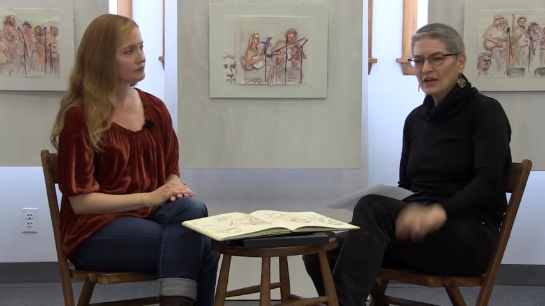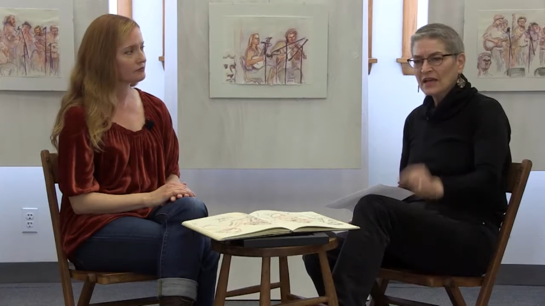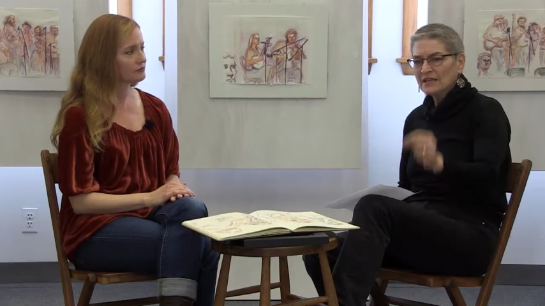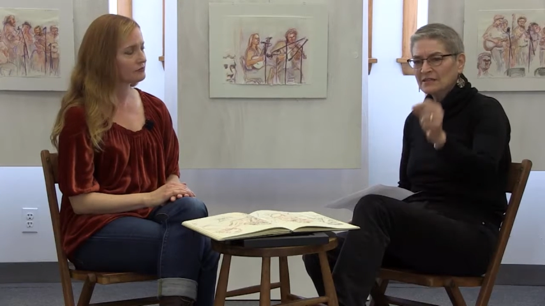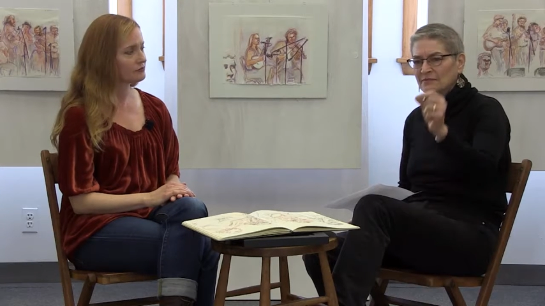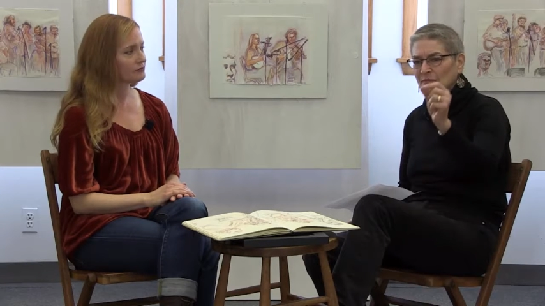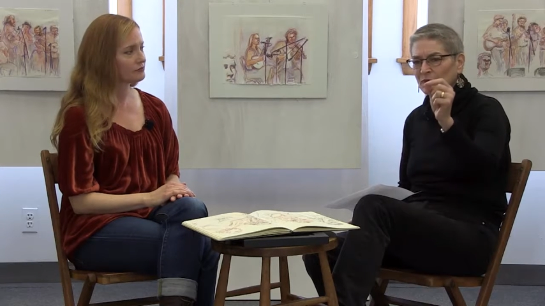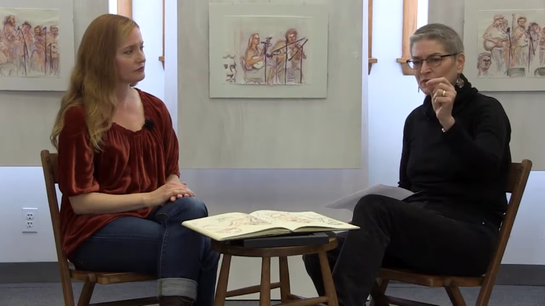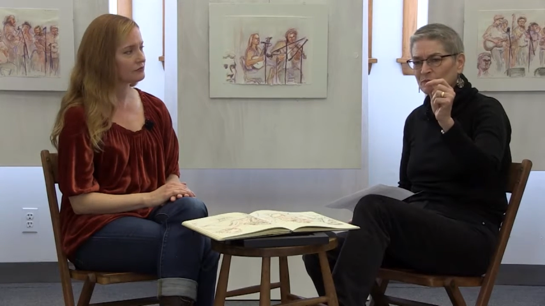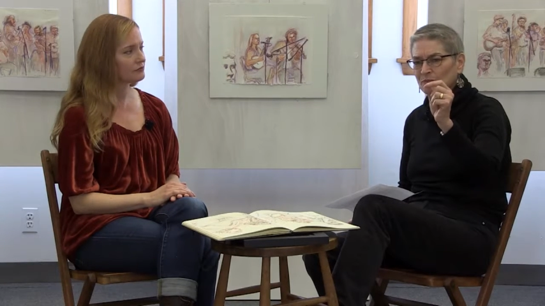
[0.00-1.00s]
Speaker 1: it's
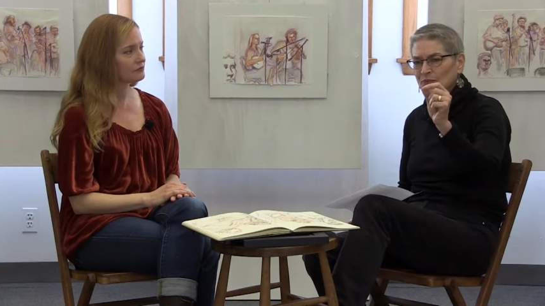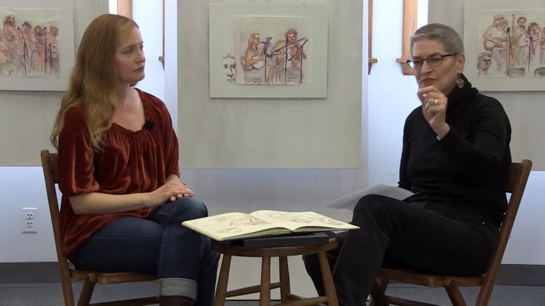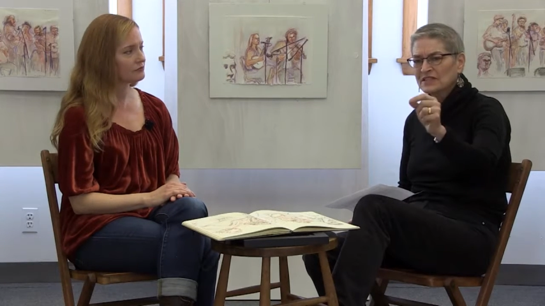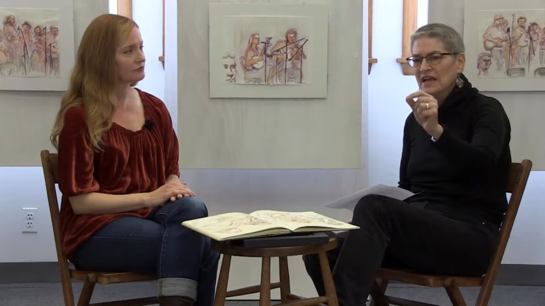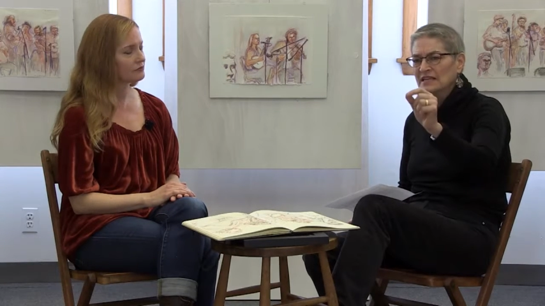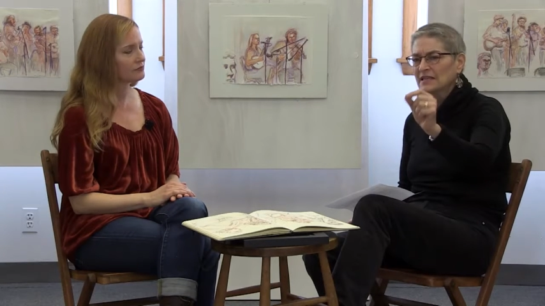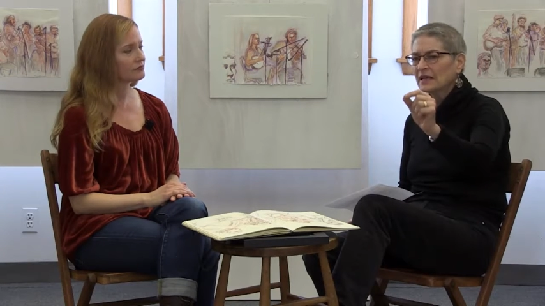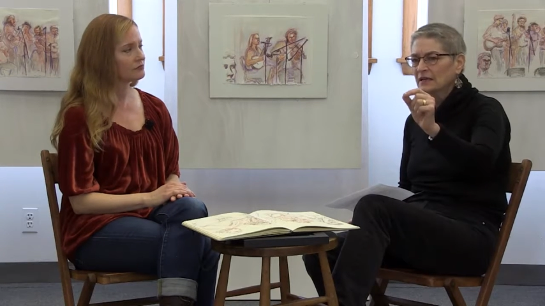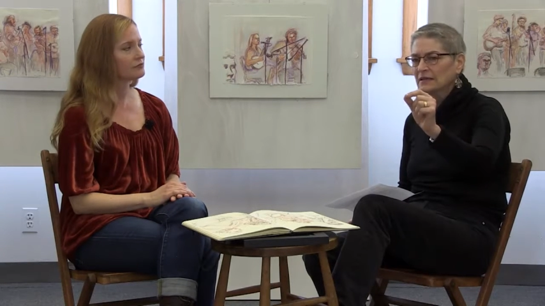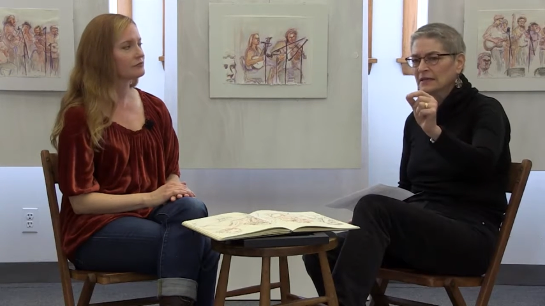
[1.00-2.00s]
more precise,
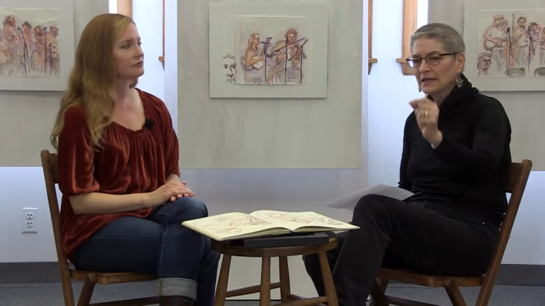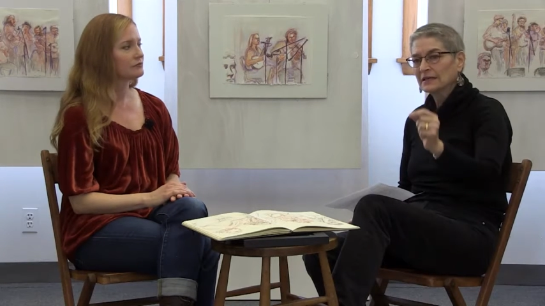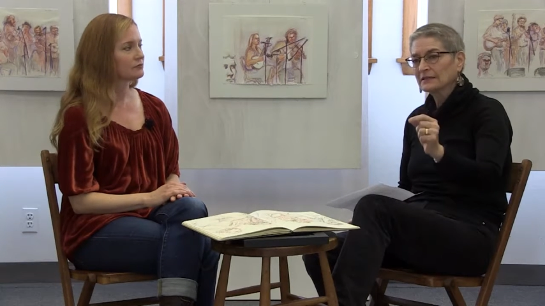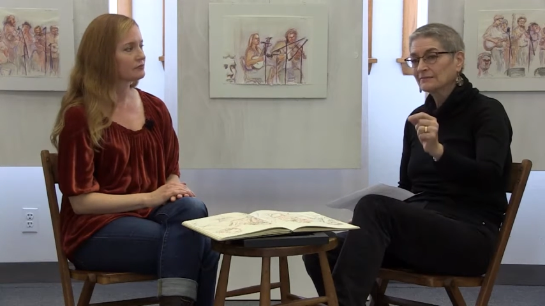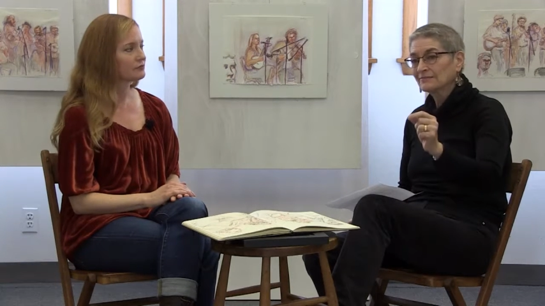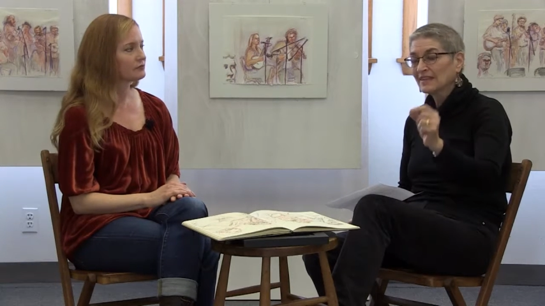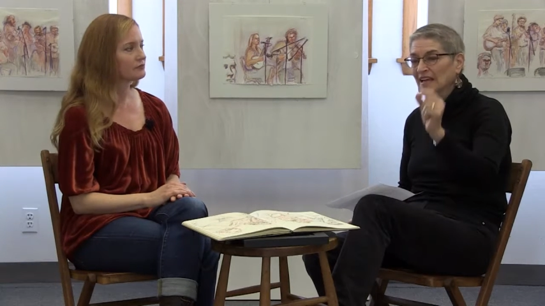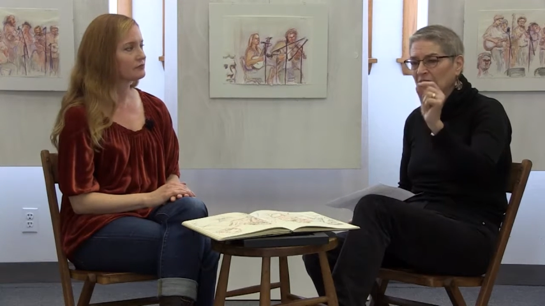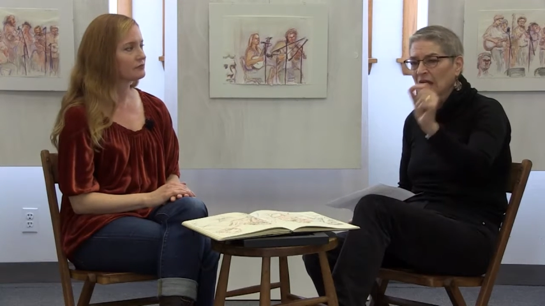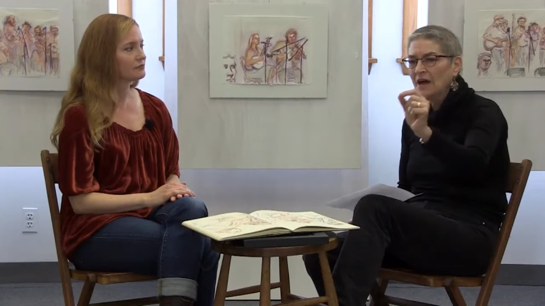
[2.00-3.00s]
like a like a
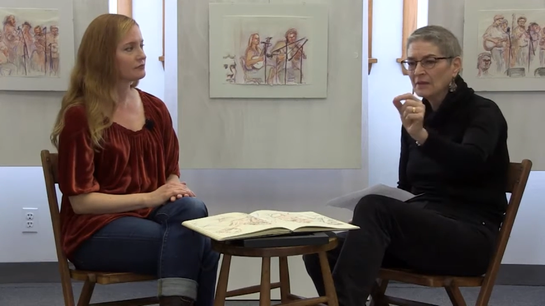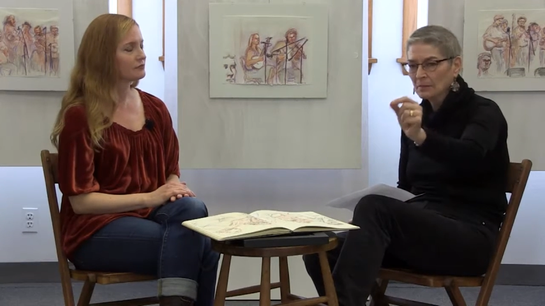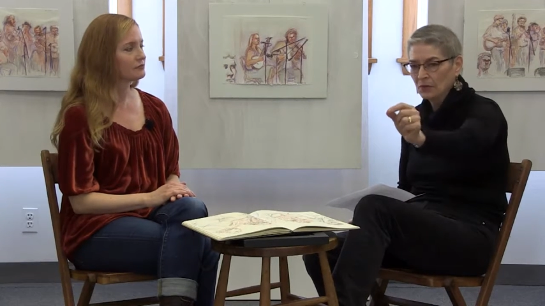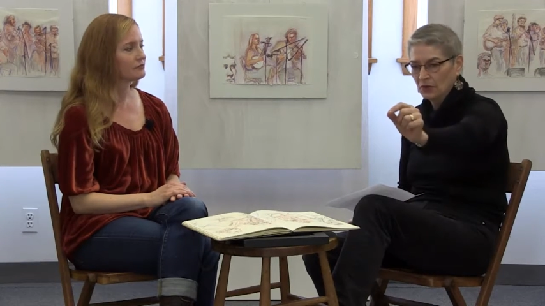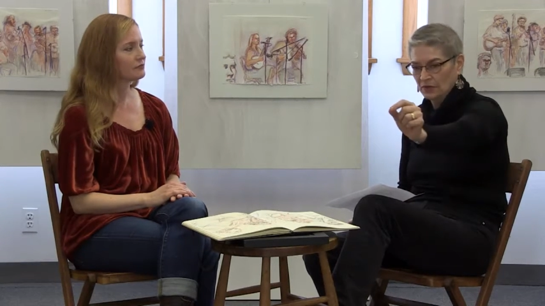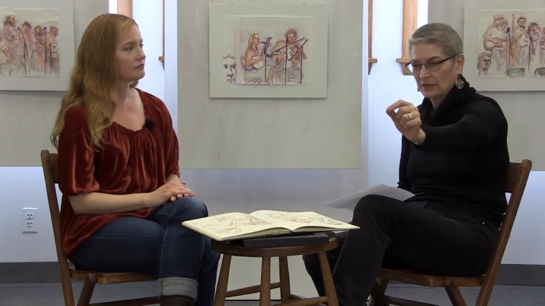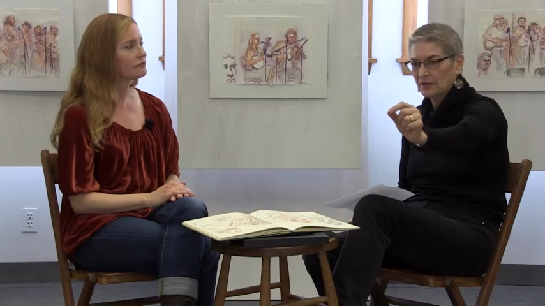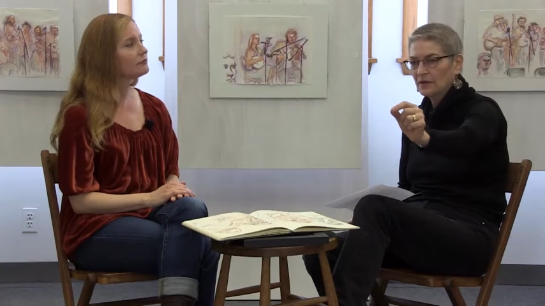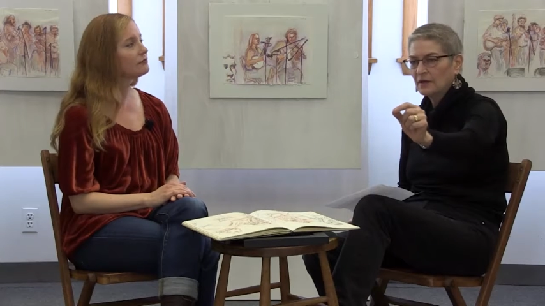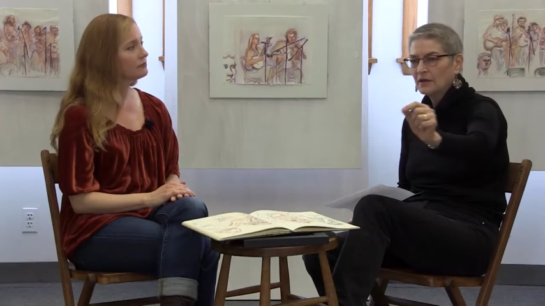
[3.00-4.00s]
like a comic book,
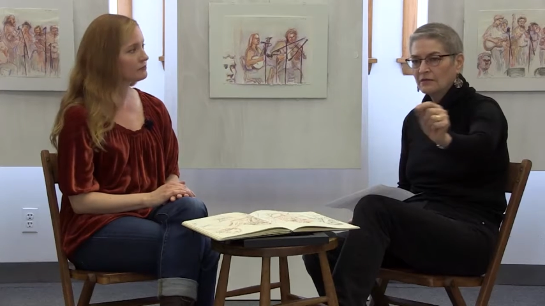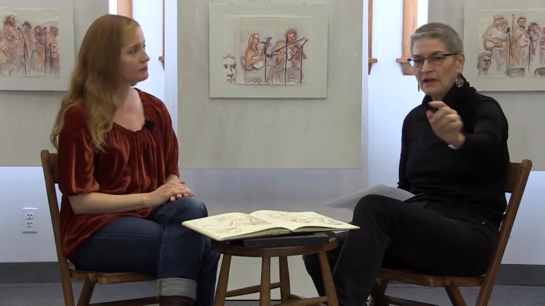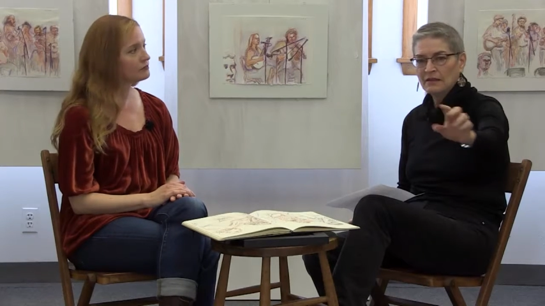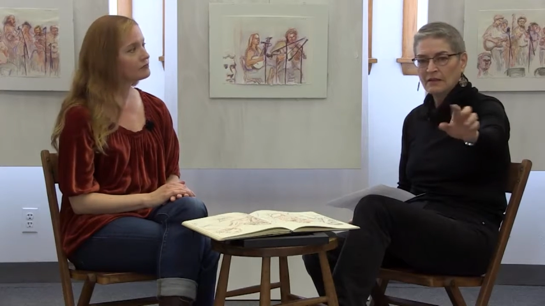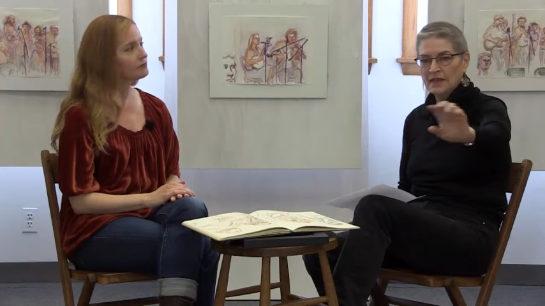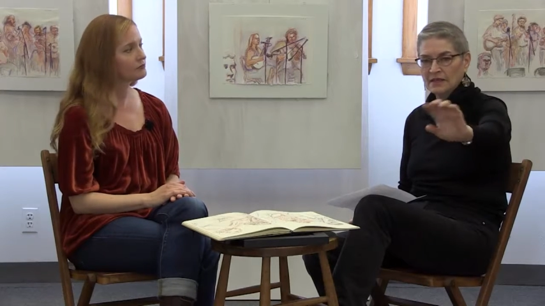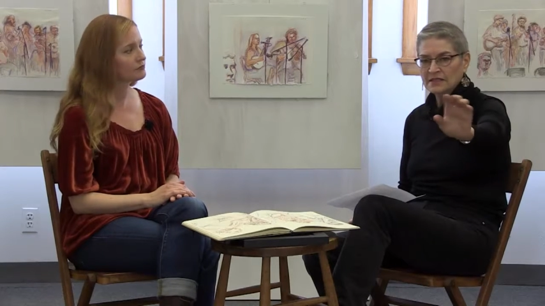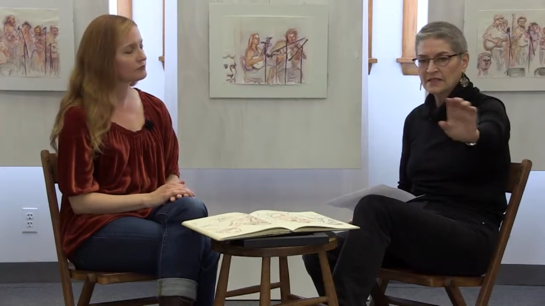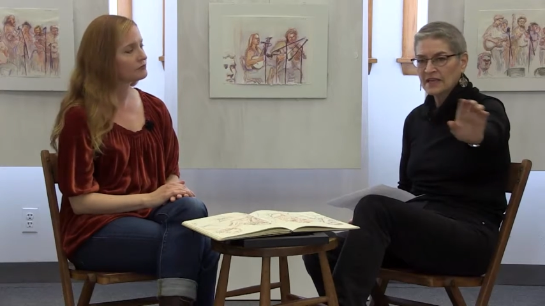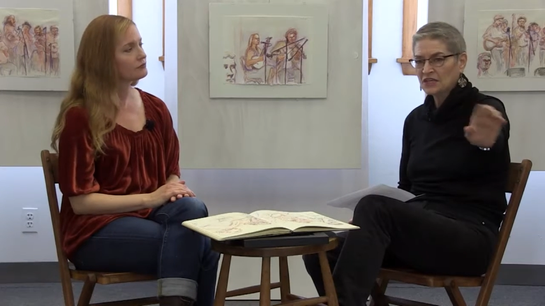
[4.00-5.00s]
mm-hmm. rather than a
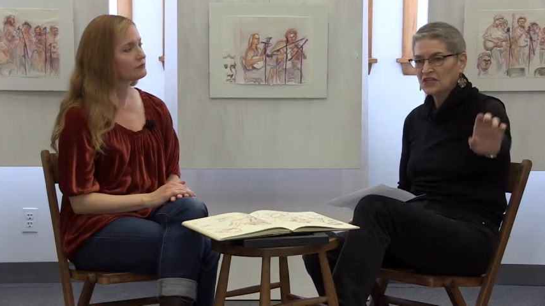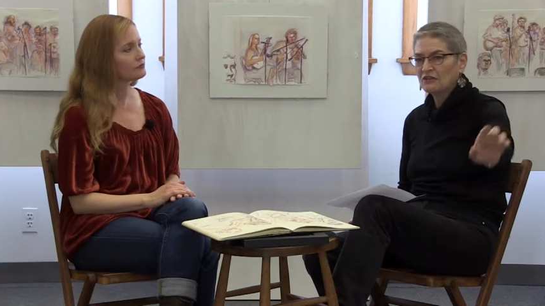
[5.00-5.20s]
sketchy